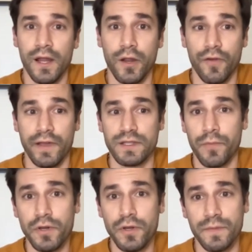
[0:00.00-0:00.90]
not only as a
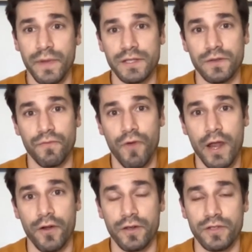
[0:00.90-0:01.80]
person, but as a
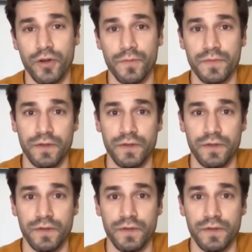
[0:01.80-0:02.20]
writer in terms